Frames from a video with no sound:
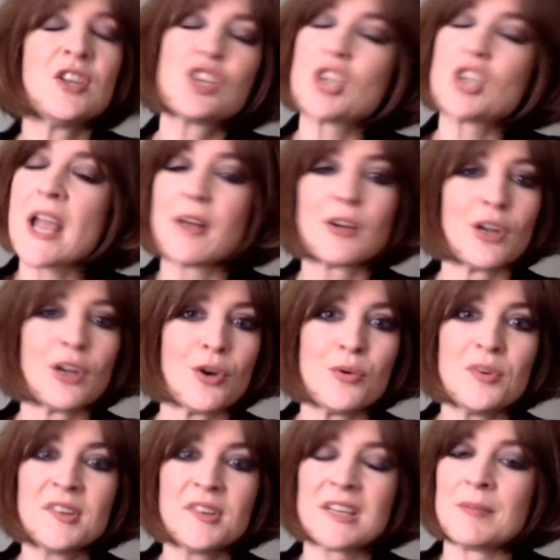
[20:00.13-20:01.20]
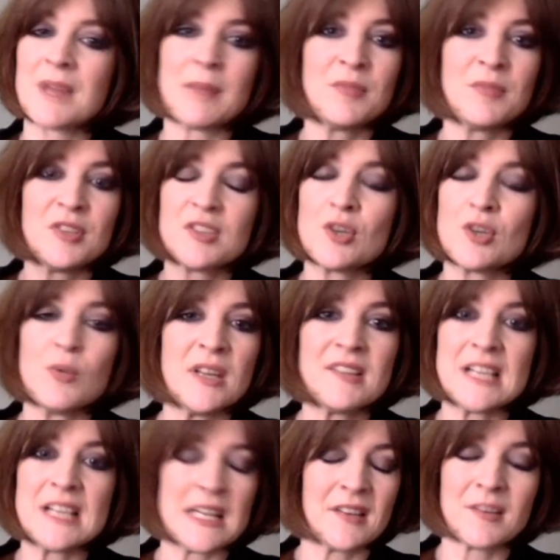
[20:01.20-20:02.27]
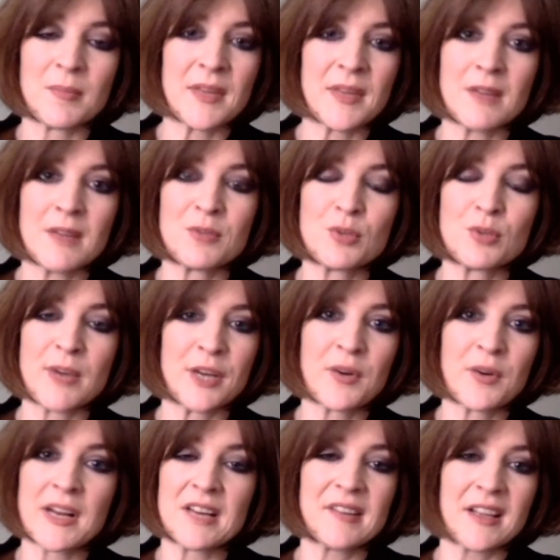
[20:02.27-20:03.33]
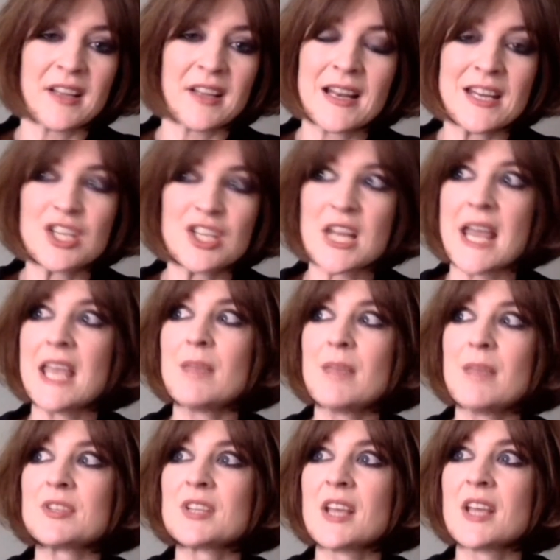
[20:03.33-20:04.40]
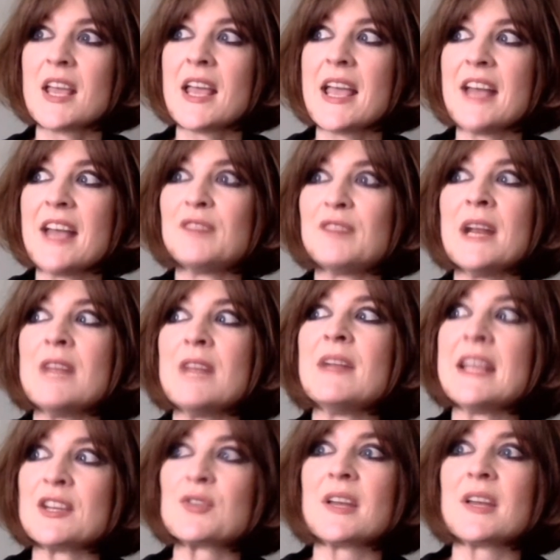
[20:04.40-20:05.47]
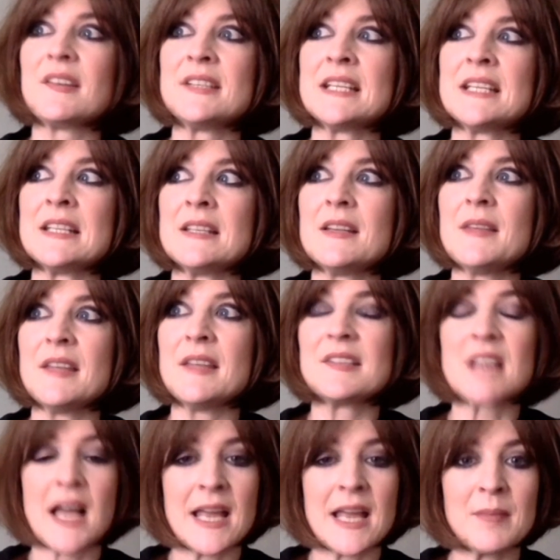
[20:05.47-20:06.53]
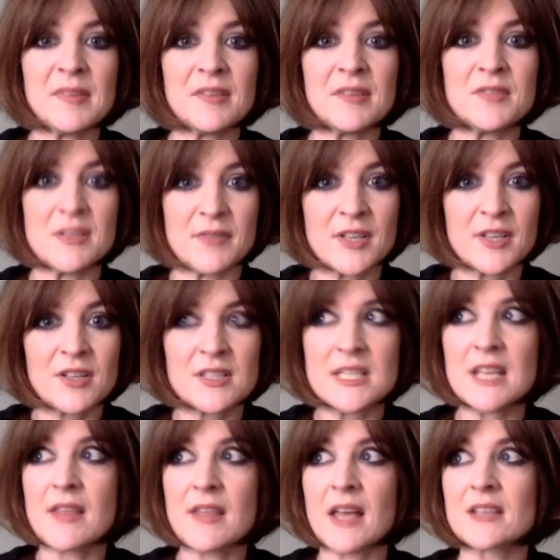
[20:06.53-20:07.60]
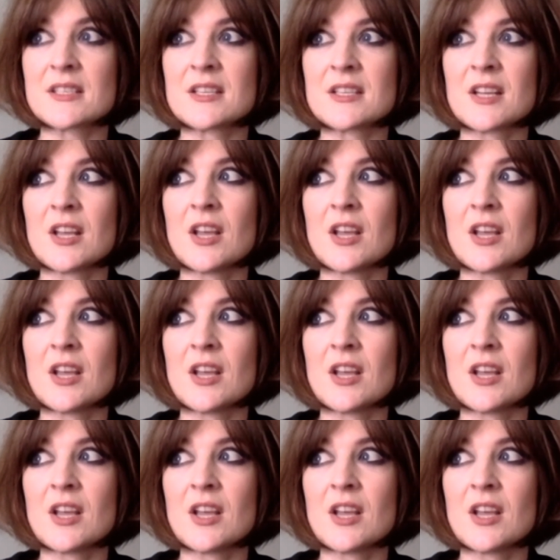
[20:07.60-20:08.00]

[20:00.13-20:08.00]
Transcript: shared loads, and I'm totally stealing something from Twitter, and it's like a cliche, but it's really, really interesting in these times of difficulty that